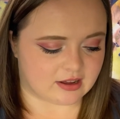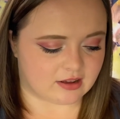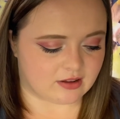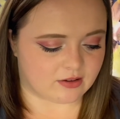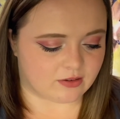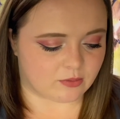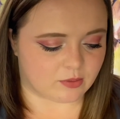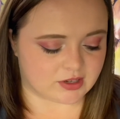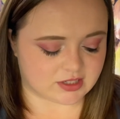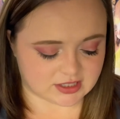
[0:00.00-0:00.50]

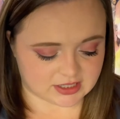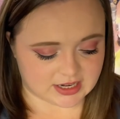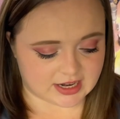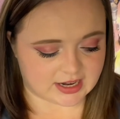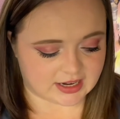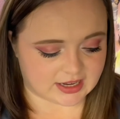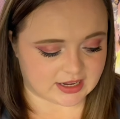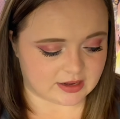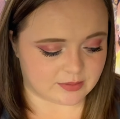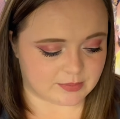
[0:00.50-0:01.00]
once a day
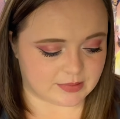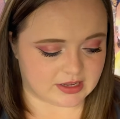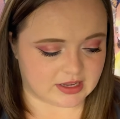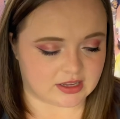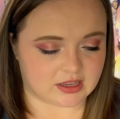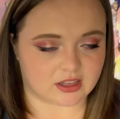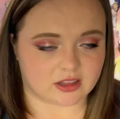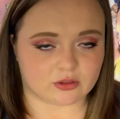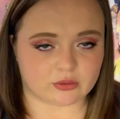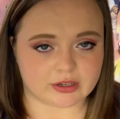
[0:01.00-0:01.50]
can
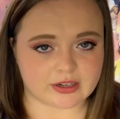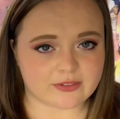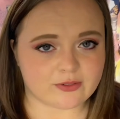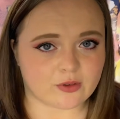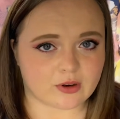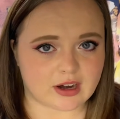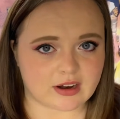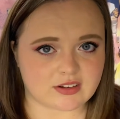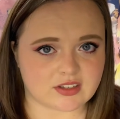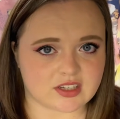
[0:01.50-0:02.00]
be 3 to
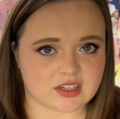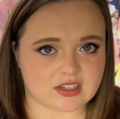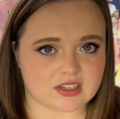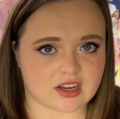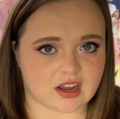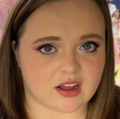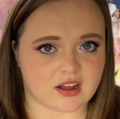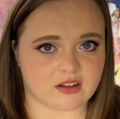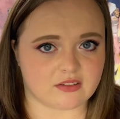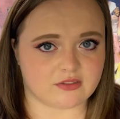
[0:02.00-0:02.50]
4 ounces
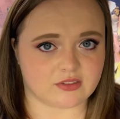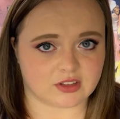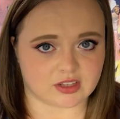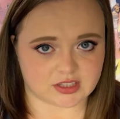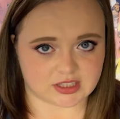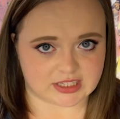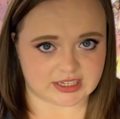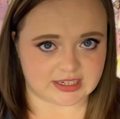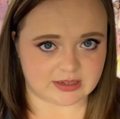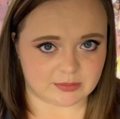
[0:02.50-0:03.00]
of
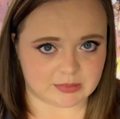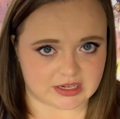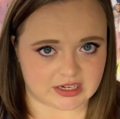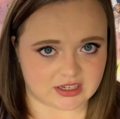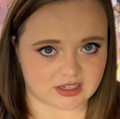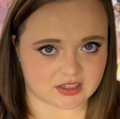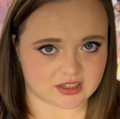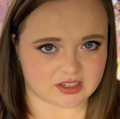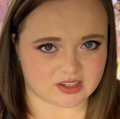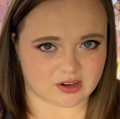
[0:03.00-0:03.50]
lean
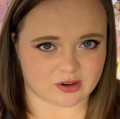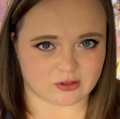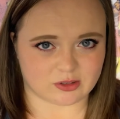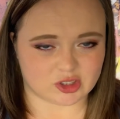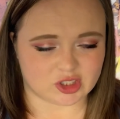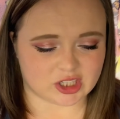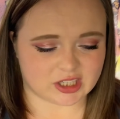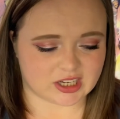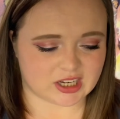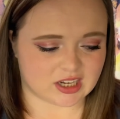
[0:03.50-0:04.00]
meat, so
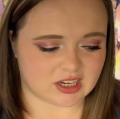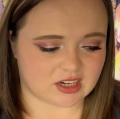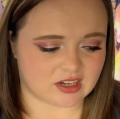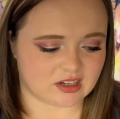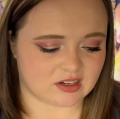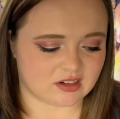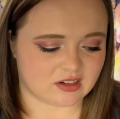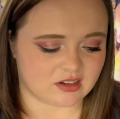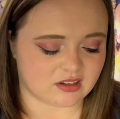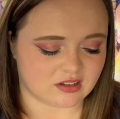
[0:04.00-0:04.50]

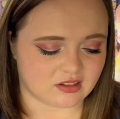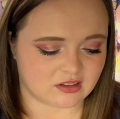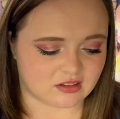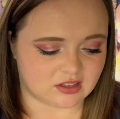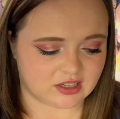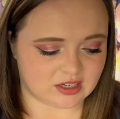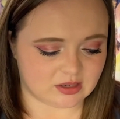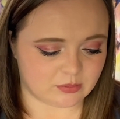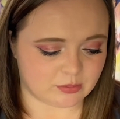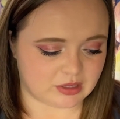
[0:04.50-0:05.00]
chicken,
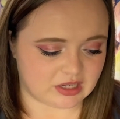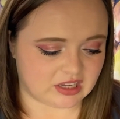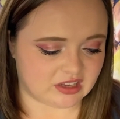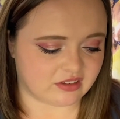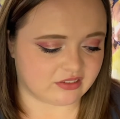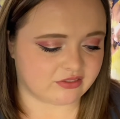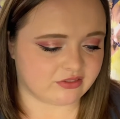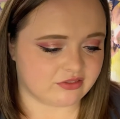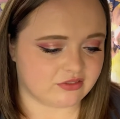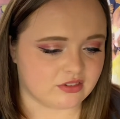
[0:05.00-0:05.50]
lean
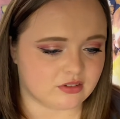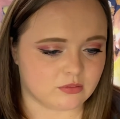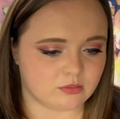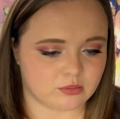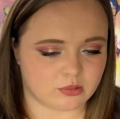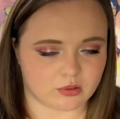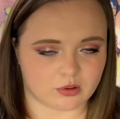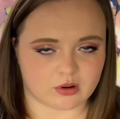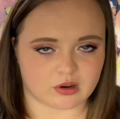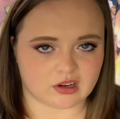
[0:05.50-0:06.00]
beef,
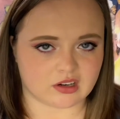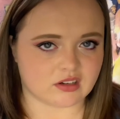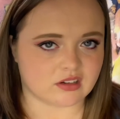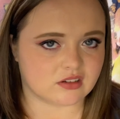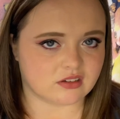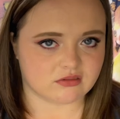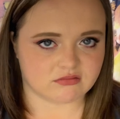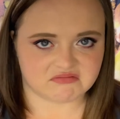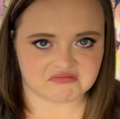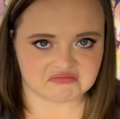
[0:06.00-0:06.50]
pork,
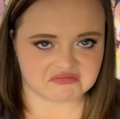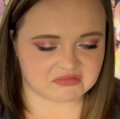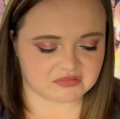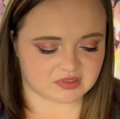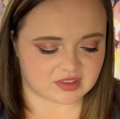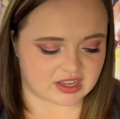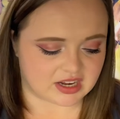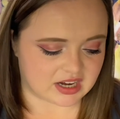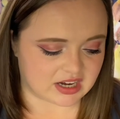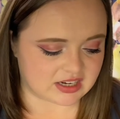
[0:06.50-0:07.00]

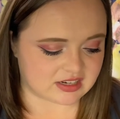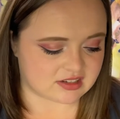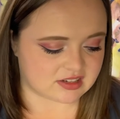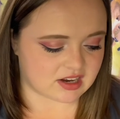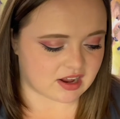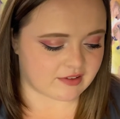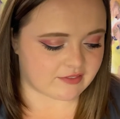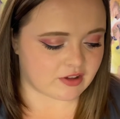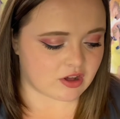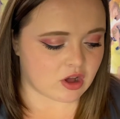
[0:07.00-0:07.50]
that kind of
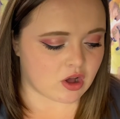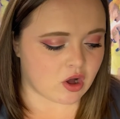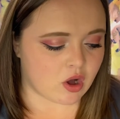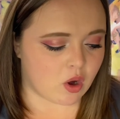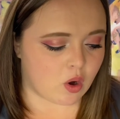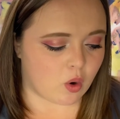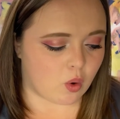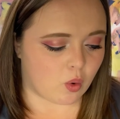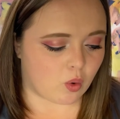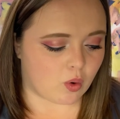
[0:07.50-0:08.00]
stuff,
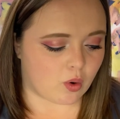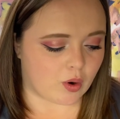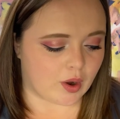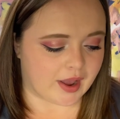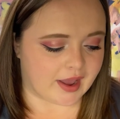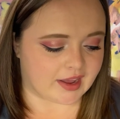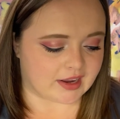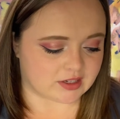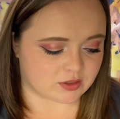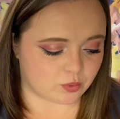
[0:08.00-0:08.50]

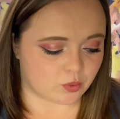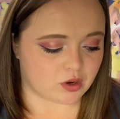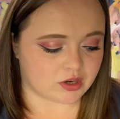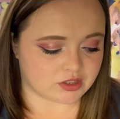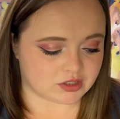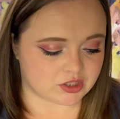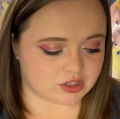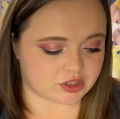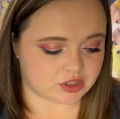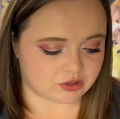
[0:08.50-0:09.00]
and 1
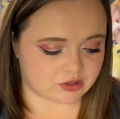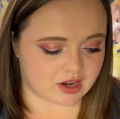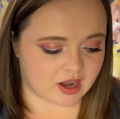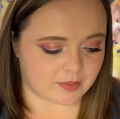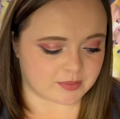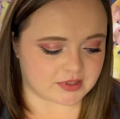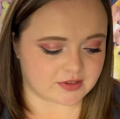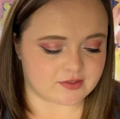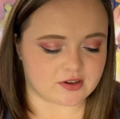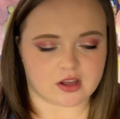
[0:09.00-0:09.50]
to 2
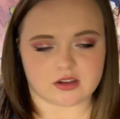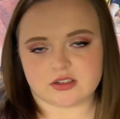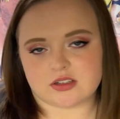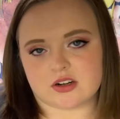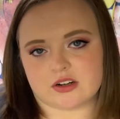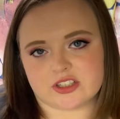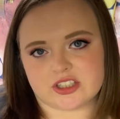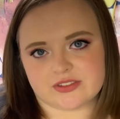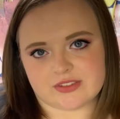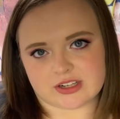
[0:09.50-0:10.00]
cups of
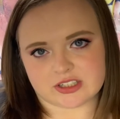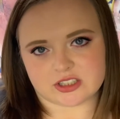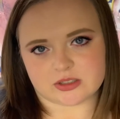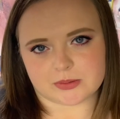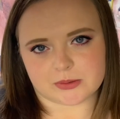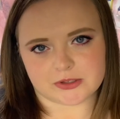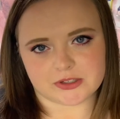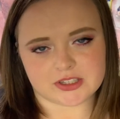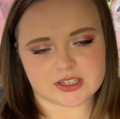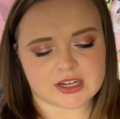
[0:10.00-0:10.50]
non-starchy
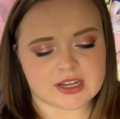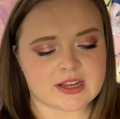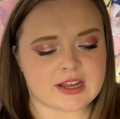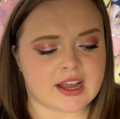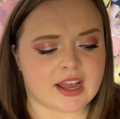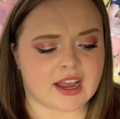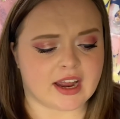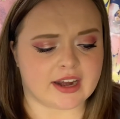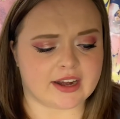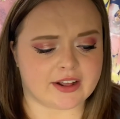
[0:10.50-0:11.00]
vegetables.
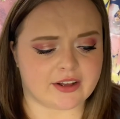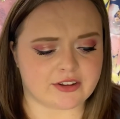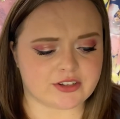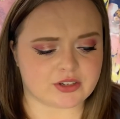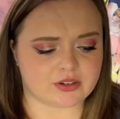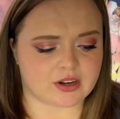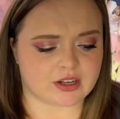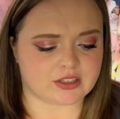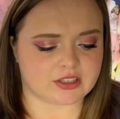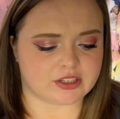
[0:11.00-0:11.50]
And I
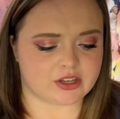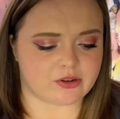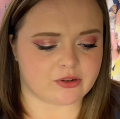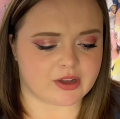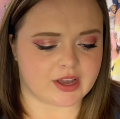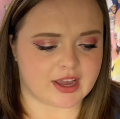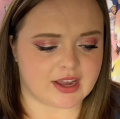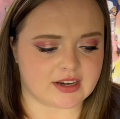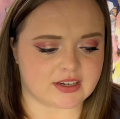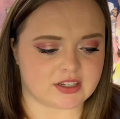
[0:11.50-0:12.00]
also got the
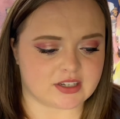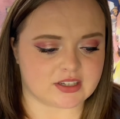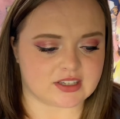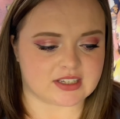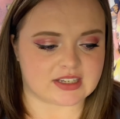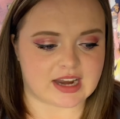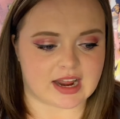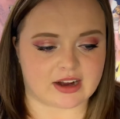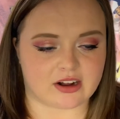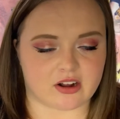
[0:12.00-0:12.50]
okay to
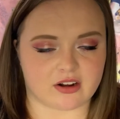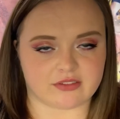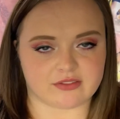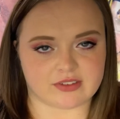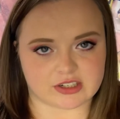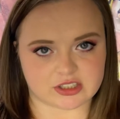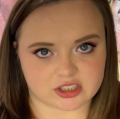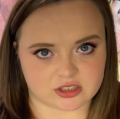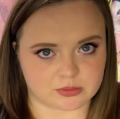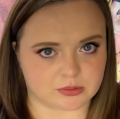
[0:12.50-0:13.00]
snack on
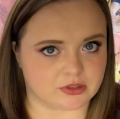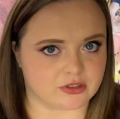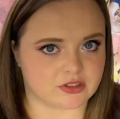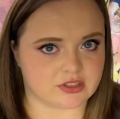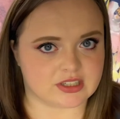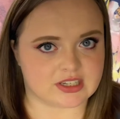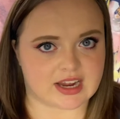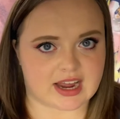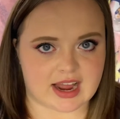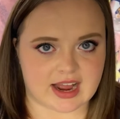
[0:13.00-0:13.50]

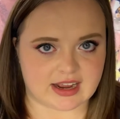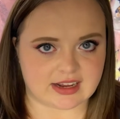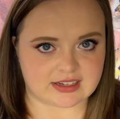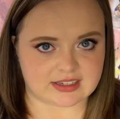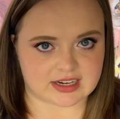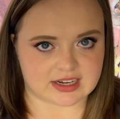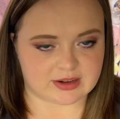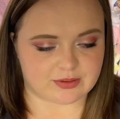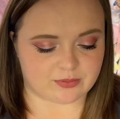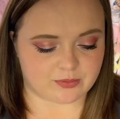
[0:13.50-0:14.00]
vegetables as
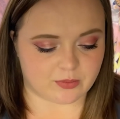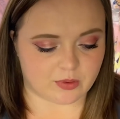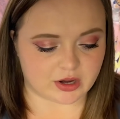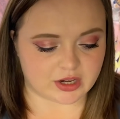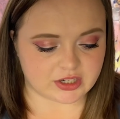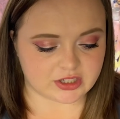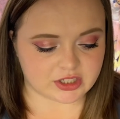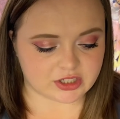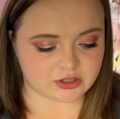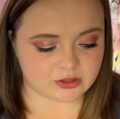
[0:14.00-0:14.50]
I
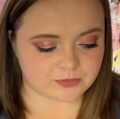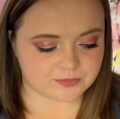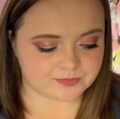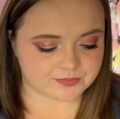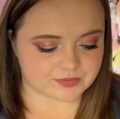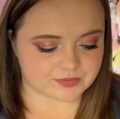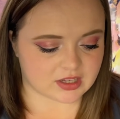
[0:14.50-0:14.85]
wanted to.